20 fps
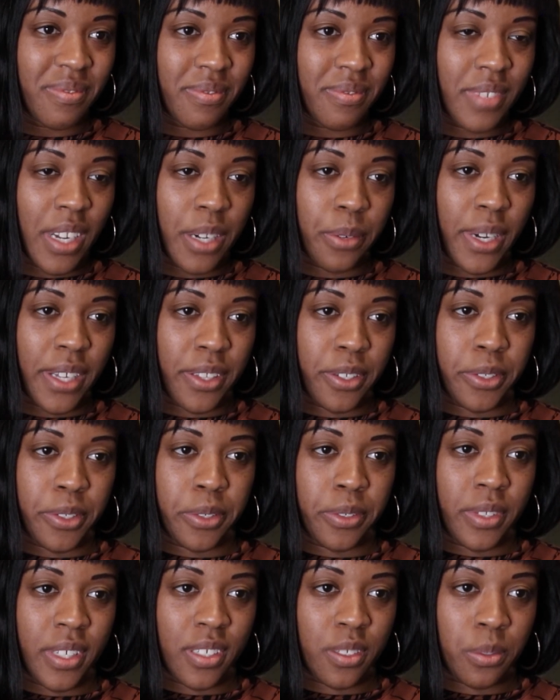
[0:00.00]
I'd rather
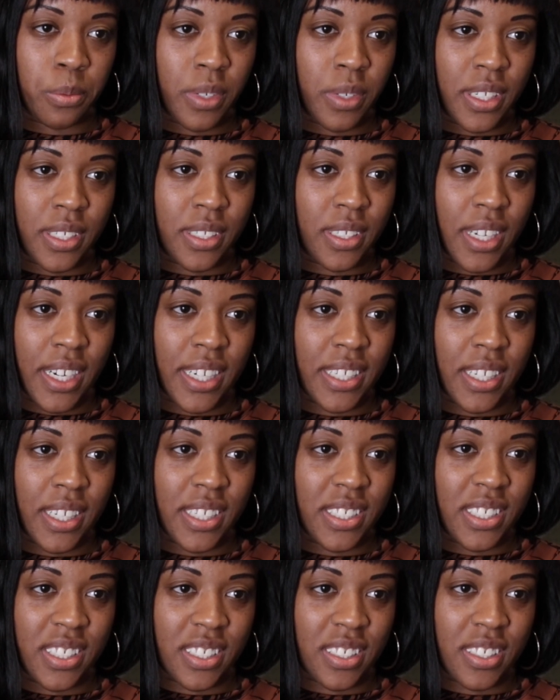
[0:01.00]
do this one.
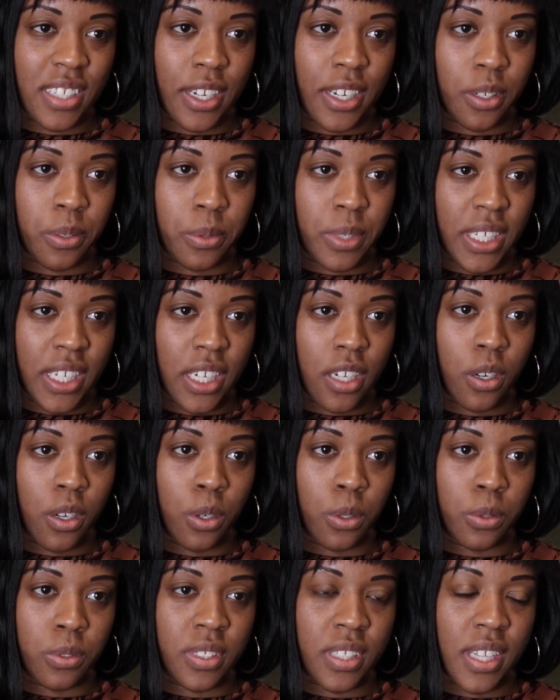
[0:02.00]
I don't want to get
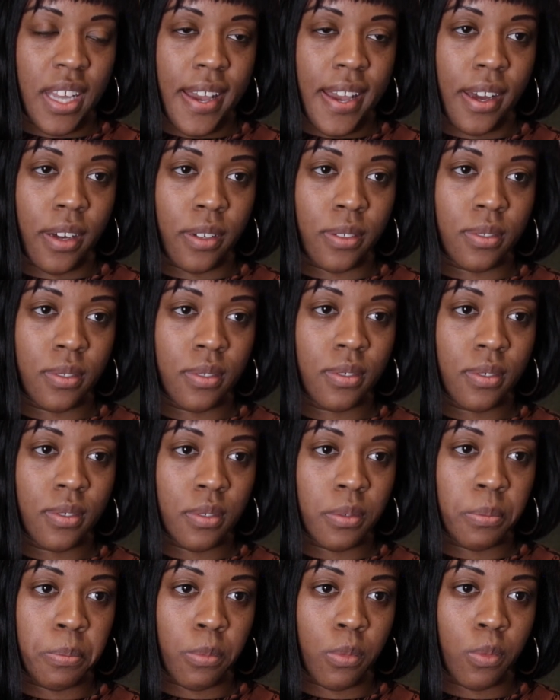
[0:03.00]
hosed down.
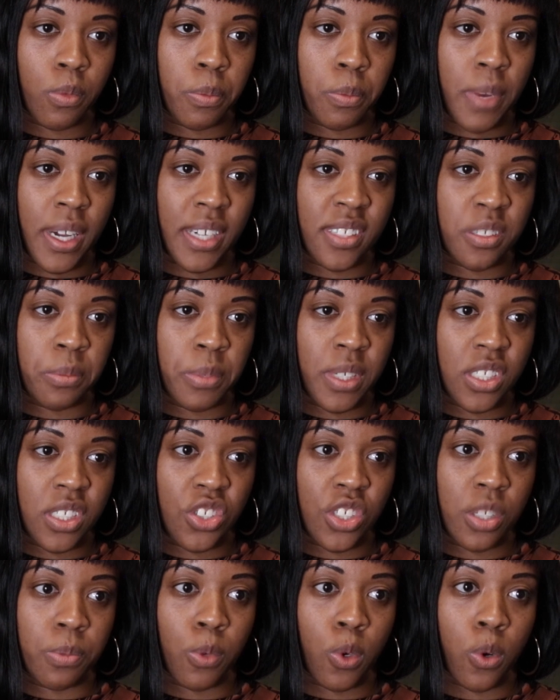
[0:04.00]
Reminds me of
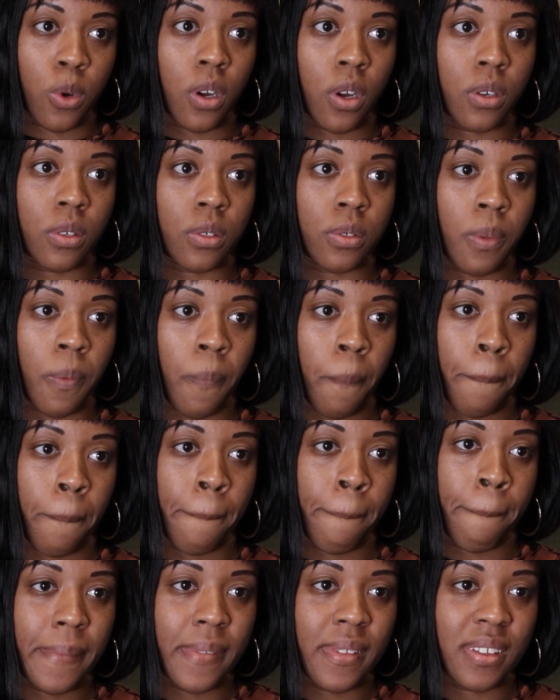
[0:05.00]
Jim Crow.
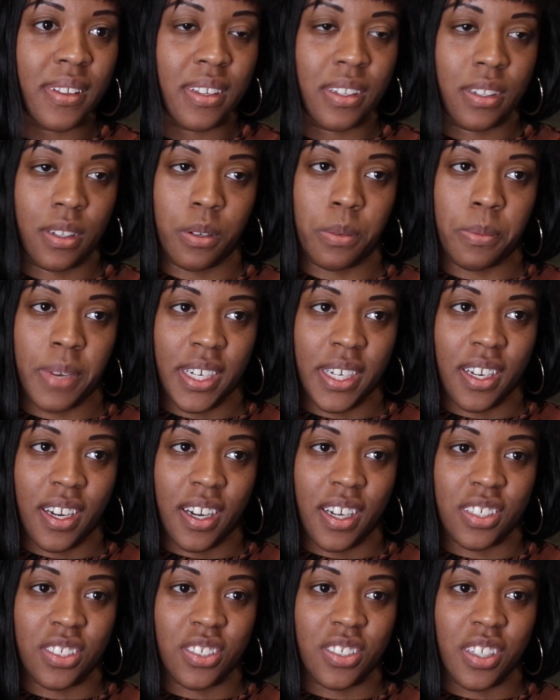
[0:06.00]
Oh my
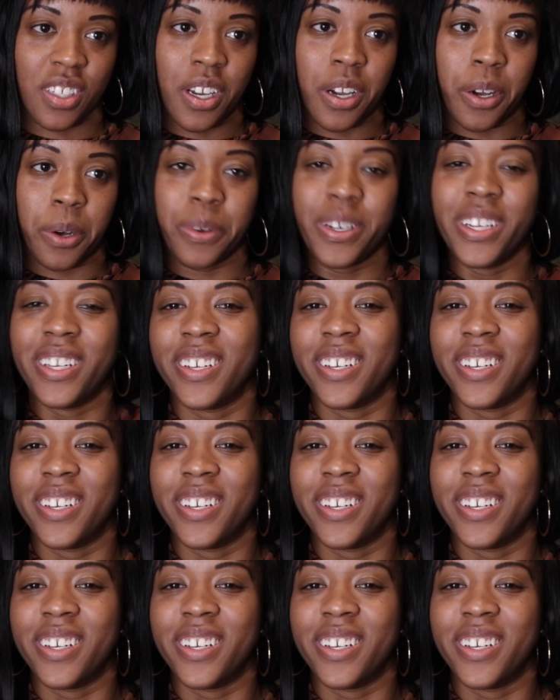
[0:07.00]
gosh, no.